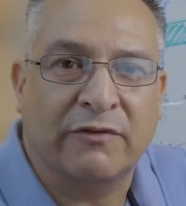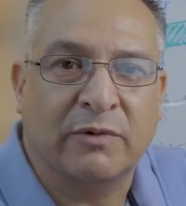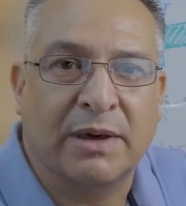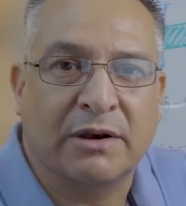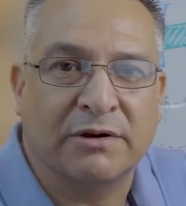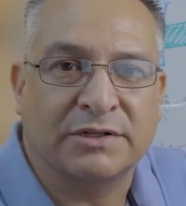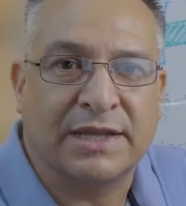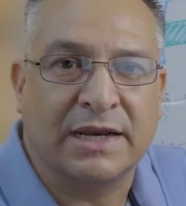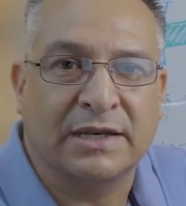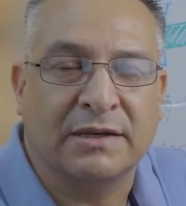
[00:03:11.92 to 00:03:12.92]
have a better
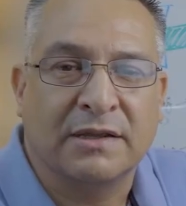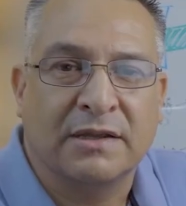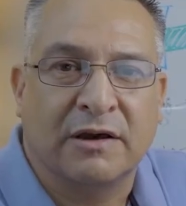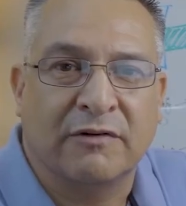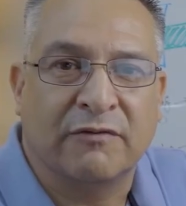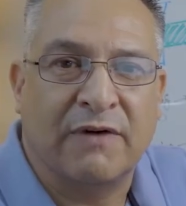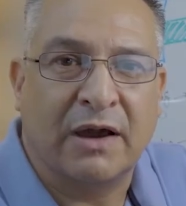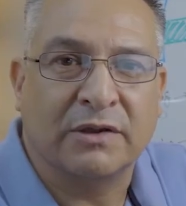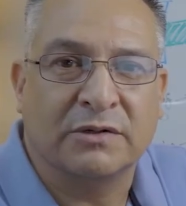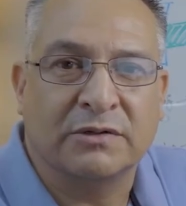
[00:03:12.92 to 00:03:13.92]
understanding of the
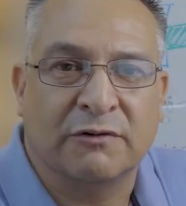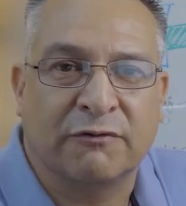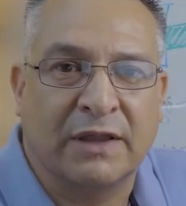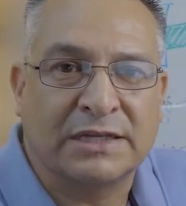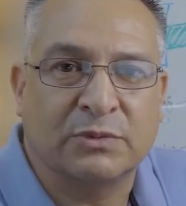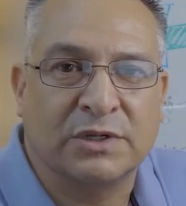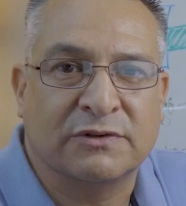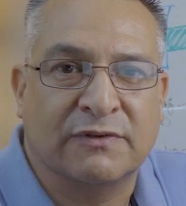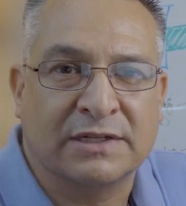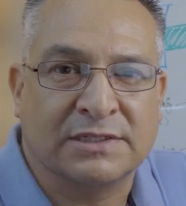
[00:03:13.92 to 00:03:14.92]
value of flex and
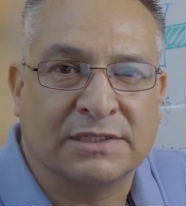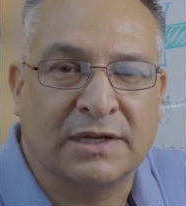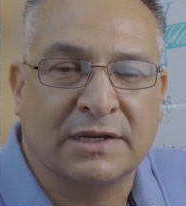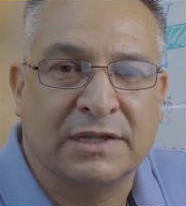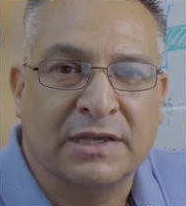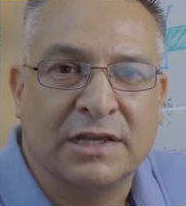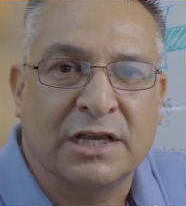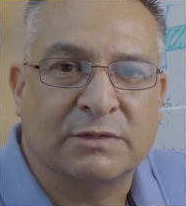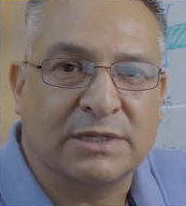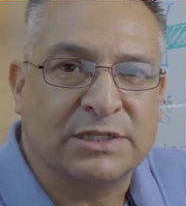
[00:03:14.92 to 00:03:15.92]
rigid flex design,
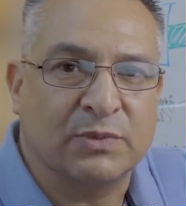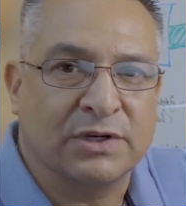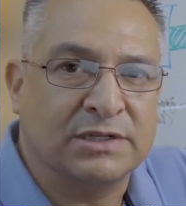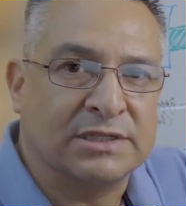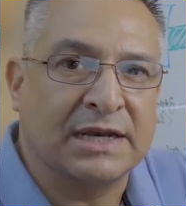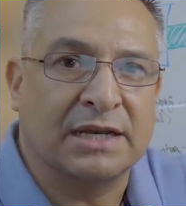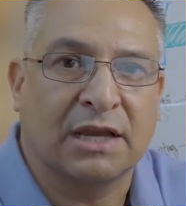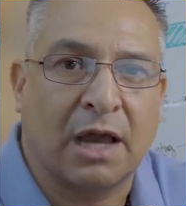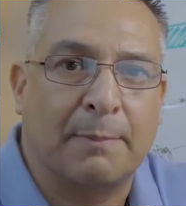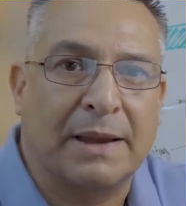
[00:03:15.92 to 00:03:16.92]
especially when you're designing a
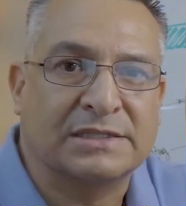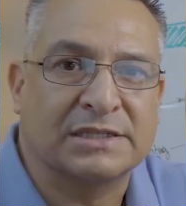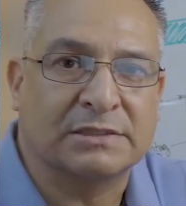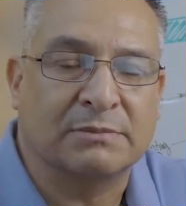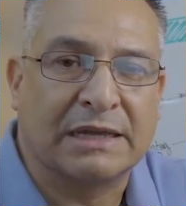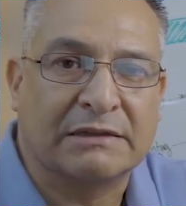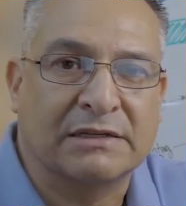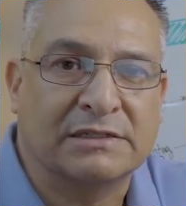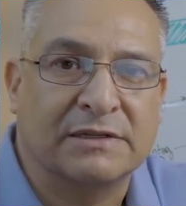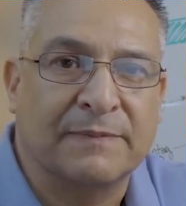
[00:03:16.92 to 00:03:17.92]
compact system like
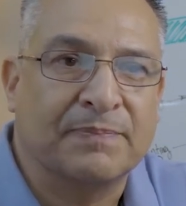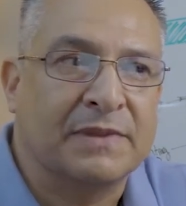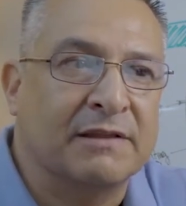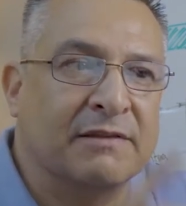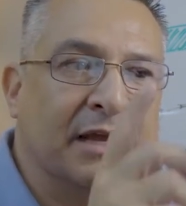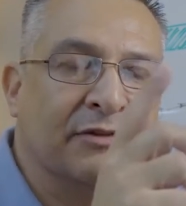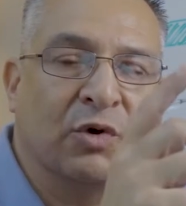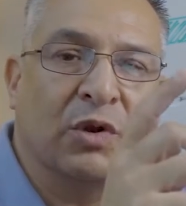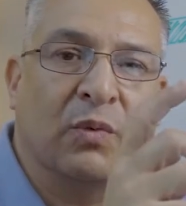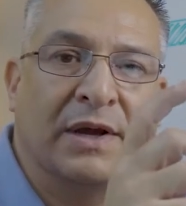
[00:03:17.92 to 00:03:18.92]
this, that the
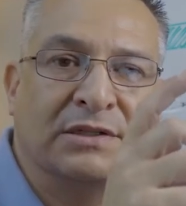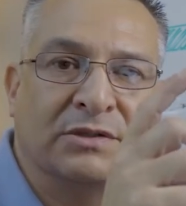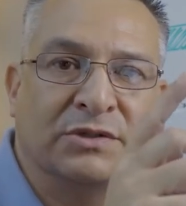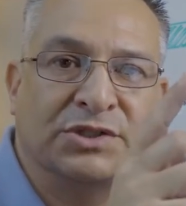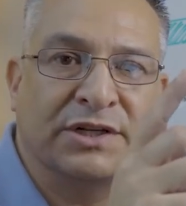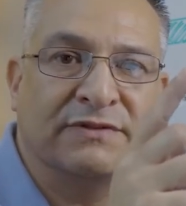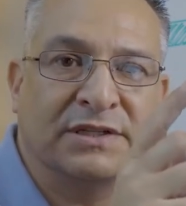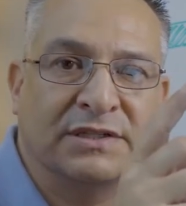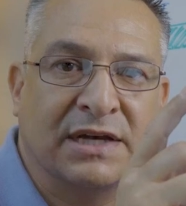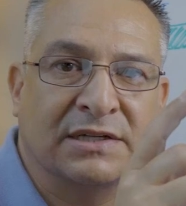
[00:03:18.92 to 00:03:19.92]
only way to achieve
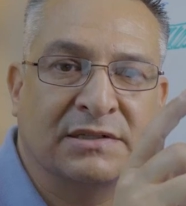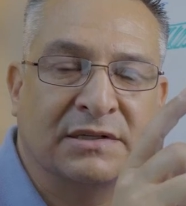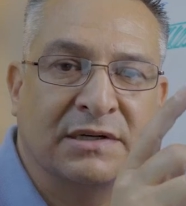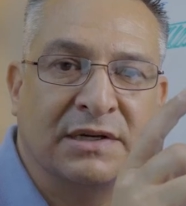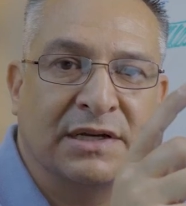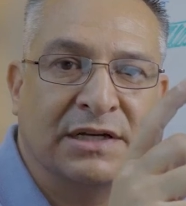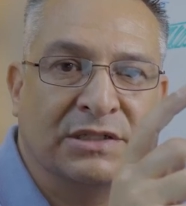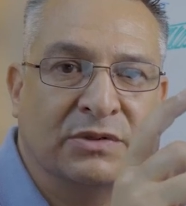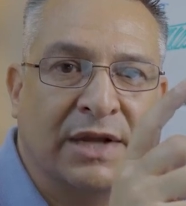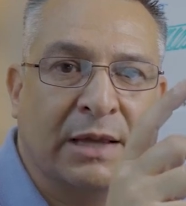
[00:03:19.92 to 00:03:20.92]
success is
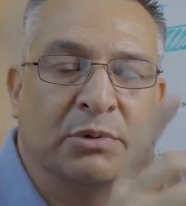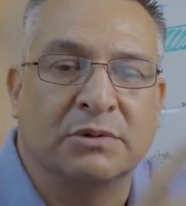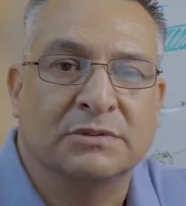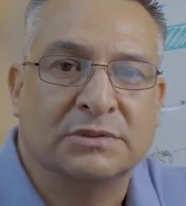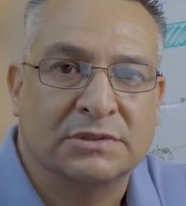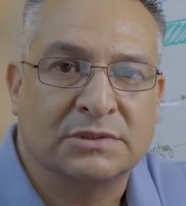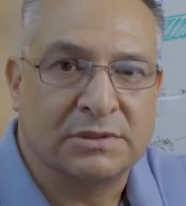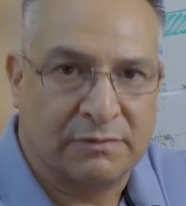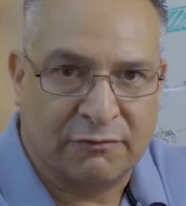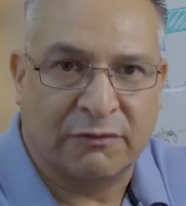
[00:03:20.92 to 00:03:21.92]
to enable
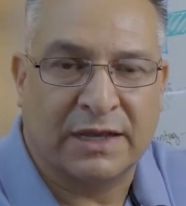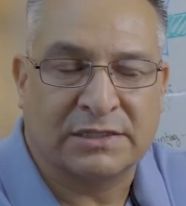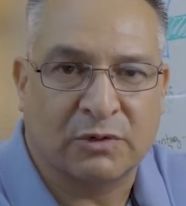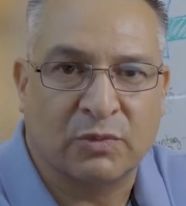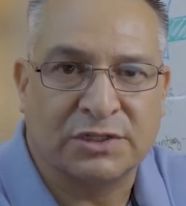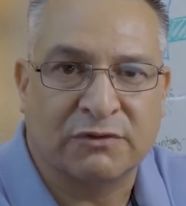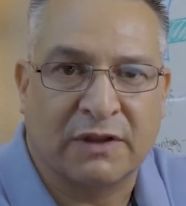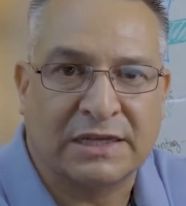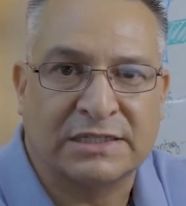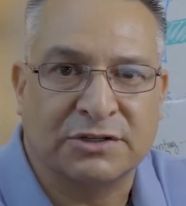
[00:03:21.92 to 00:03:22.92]
flex or rigid
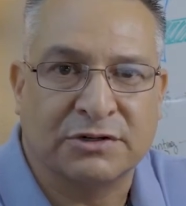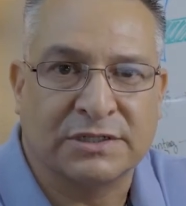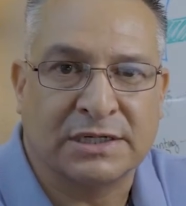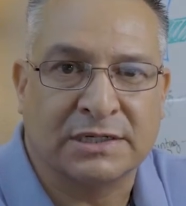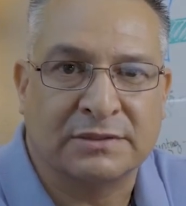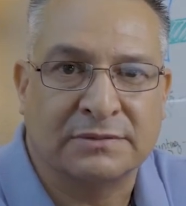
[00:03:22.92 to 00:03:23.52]
flex in your design.